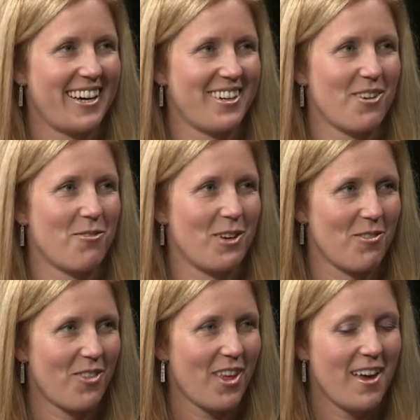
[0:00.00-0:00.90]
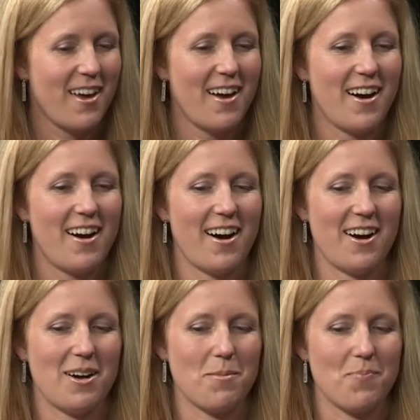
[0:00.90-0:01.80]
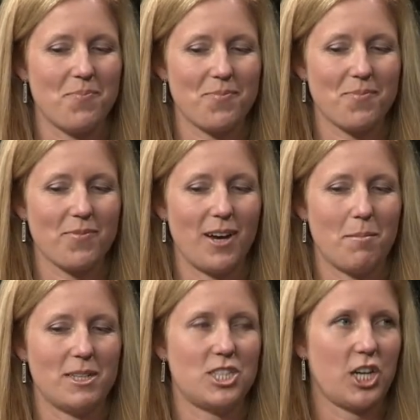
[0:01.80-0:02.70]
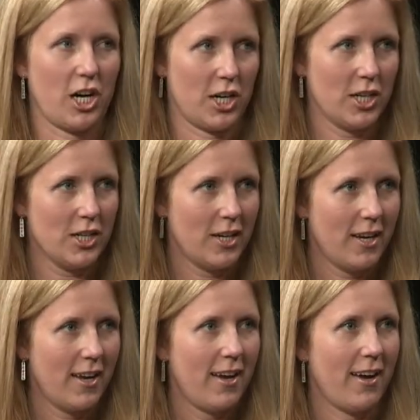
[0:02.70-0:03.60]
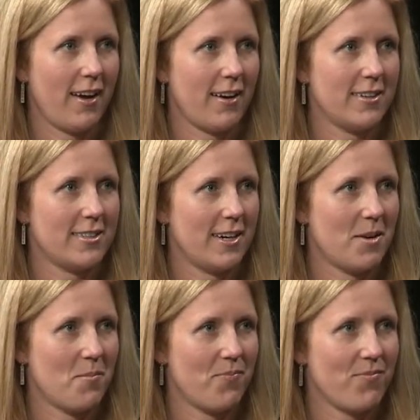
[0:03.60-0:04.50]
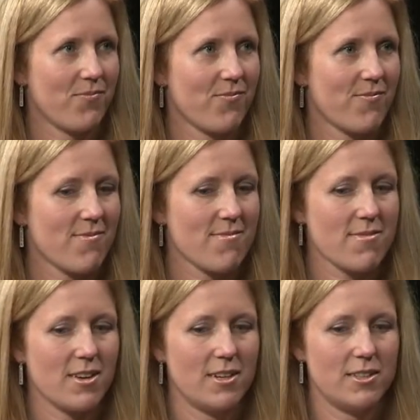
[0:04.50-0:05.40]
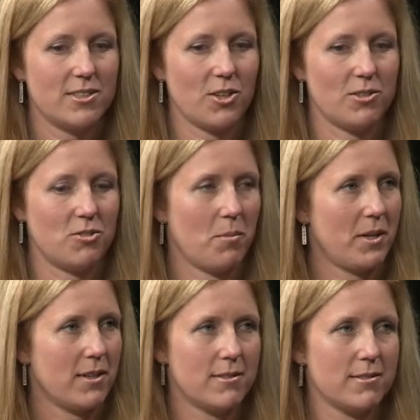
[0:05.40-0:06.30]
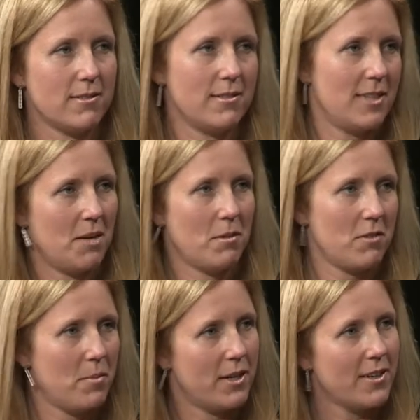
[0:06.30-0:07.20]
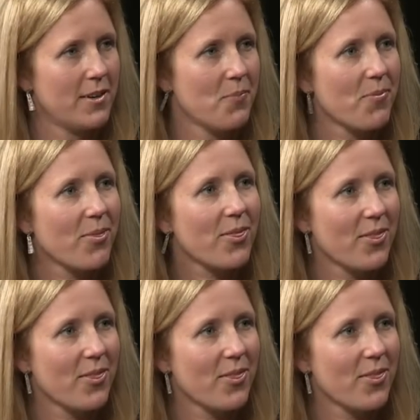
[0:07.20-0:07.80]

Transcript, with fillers: added our fifth. Um, I'm the chair, and um, so do you want me to? So transportation.